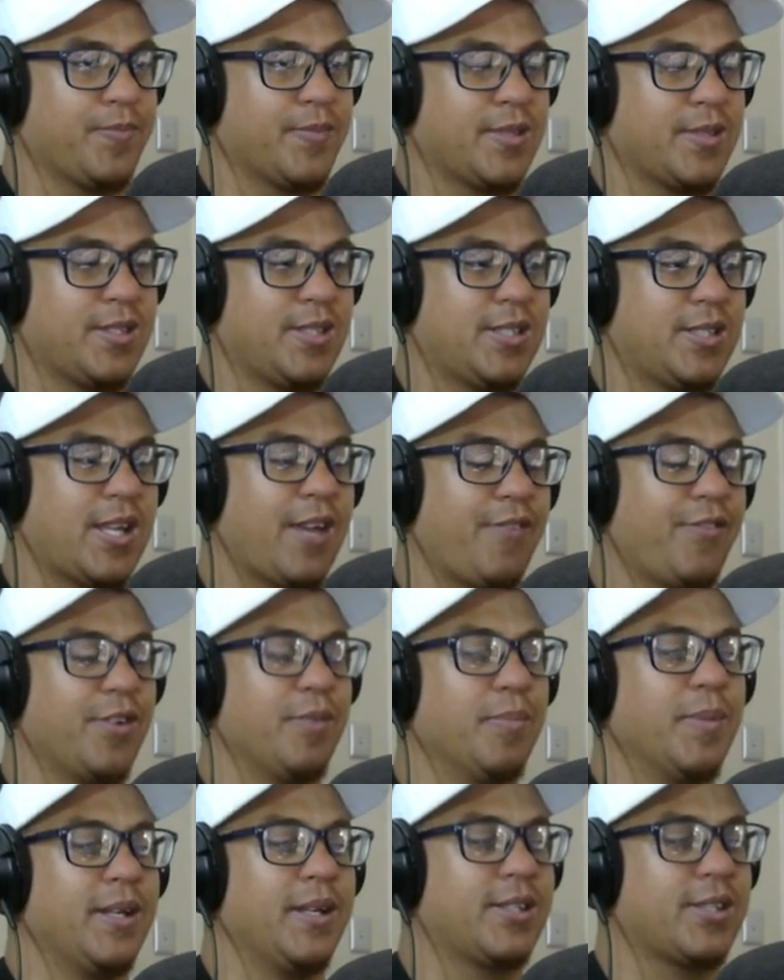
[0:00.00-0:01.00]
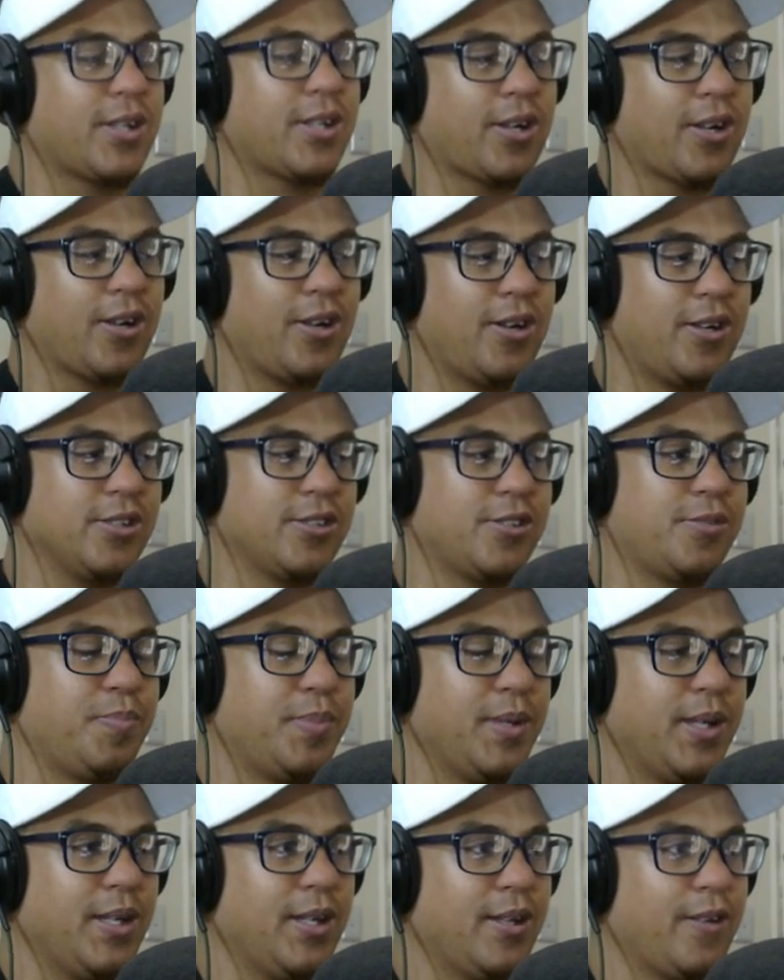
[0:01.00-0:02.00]
seven-meter class
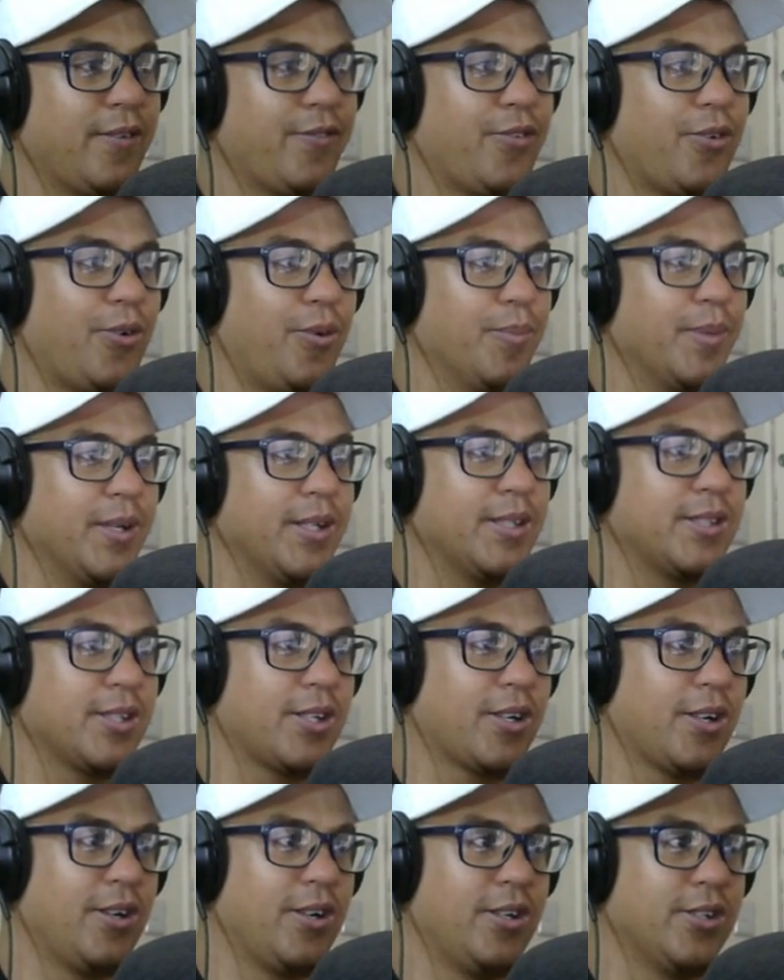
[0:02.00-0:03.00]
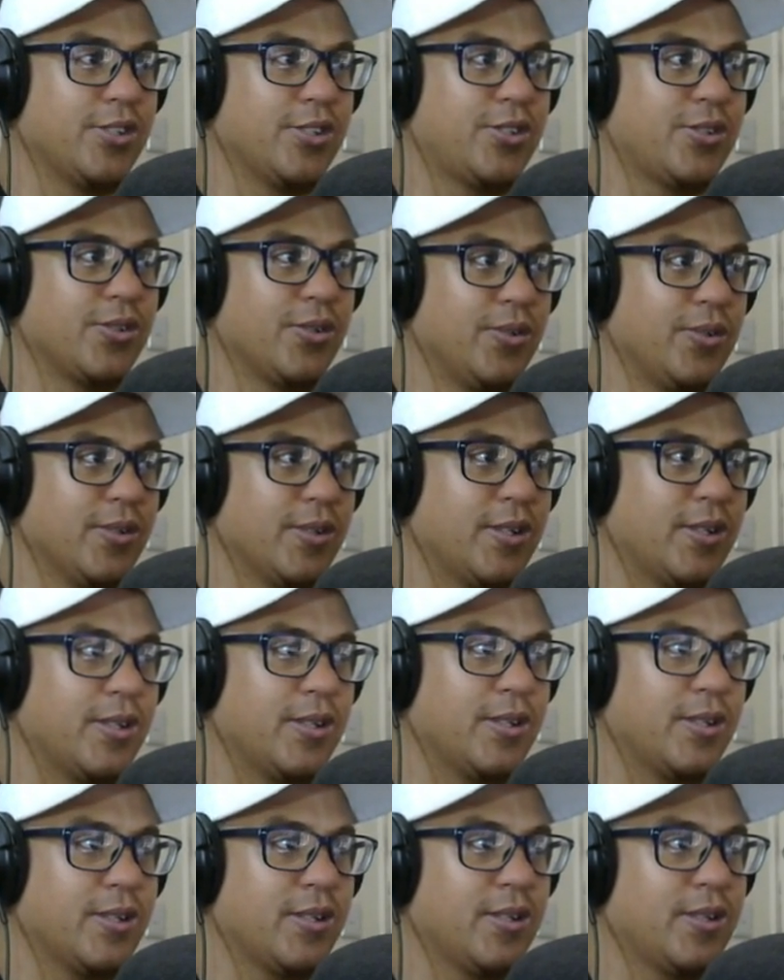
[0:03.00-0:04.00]
Bean, 4-meter class
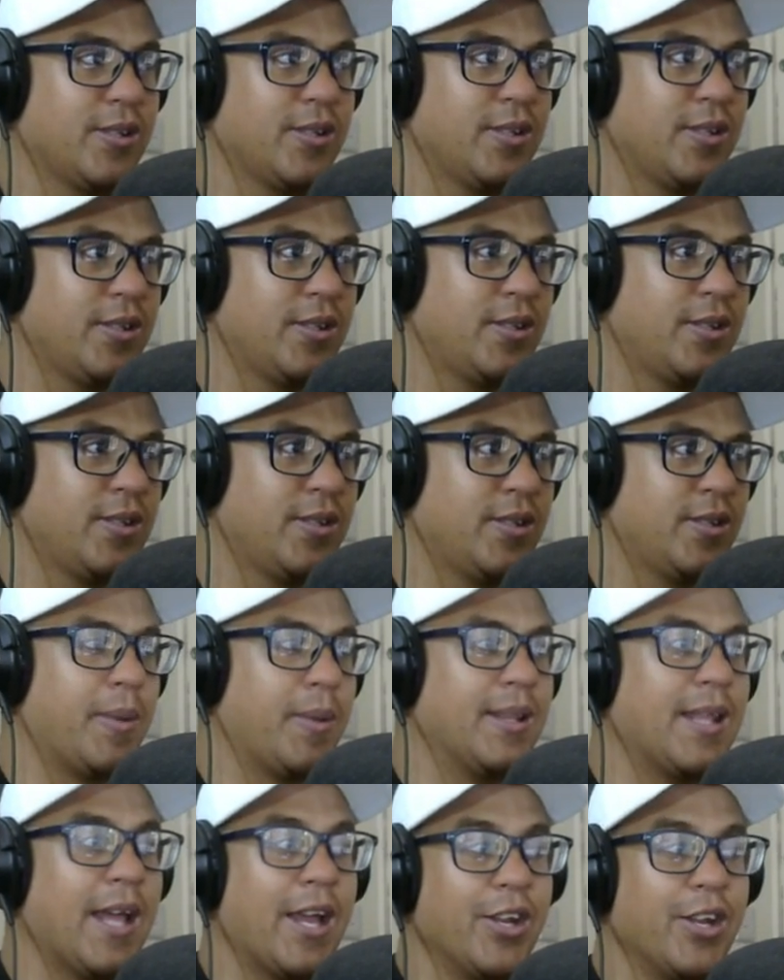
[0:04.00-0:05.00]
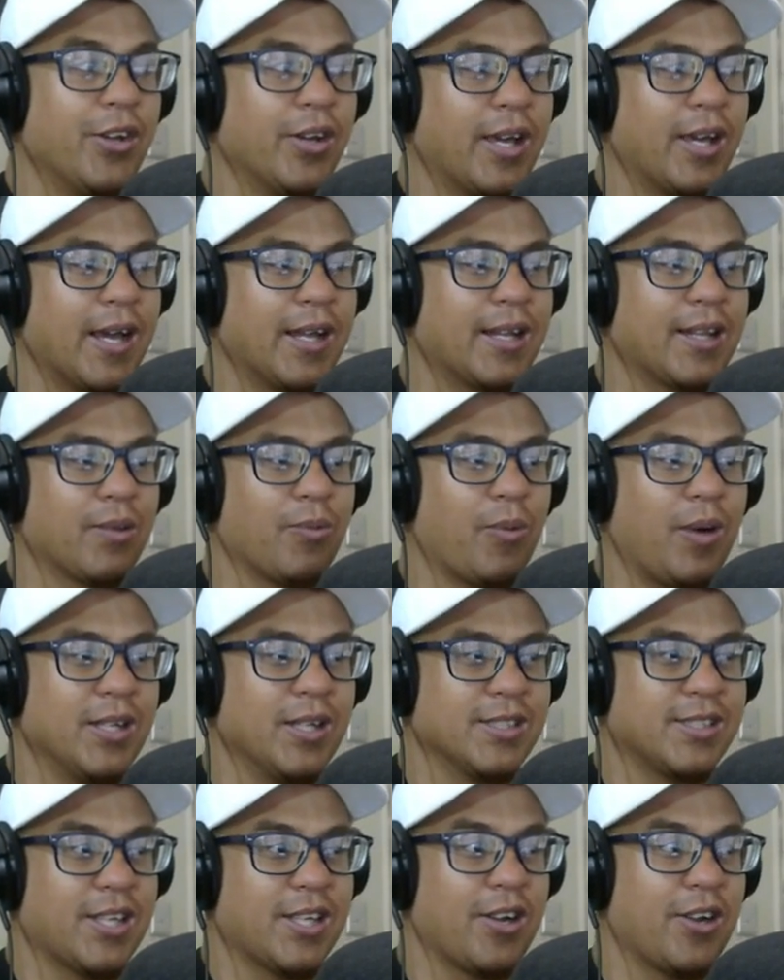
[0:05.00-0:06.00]
Sawney. But then you get
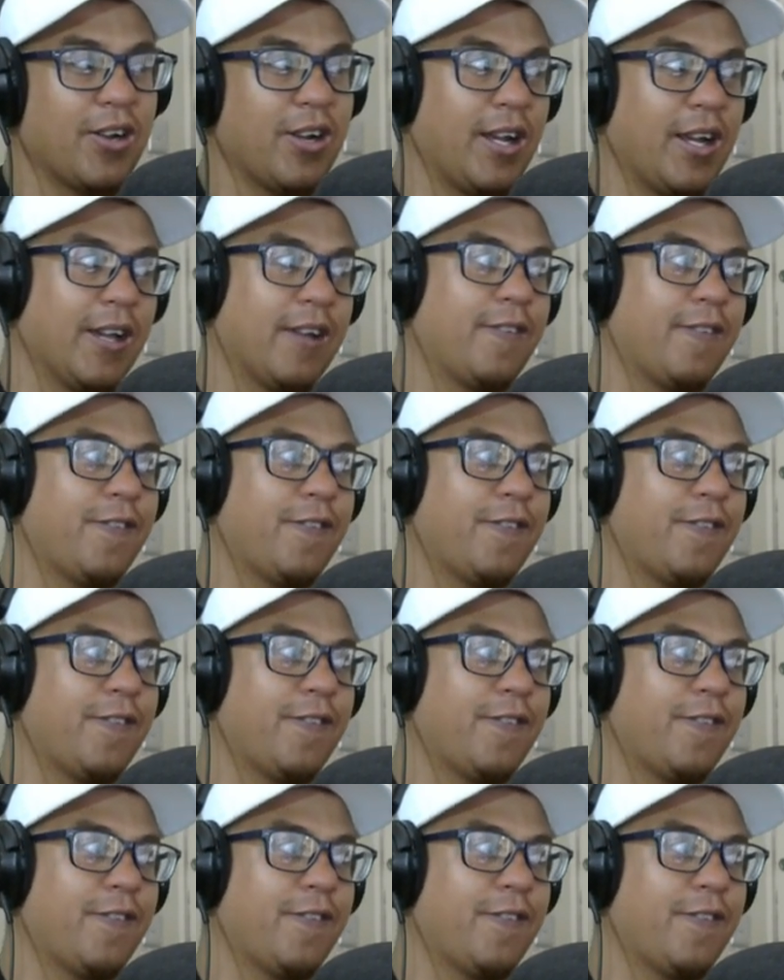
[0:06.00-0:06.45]
ones that are like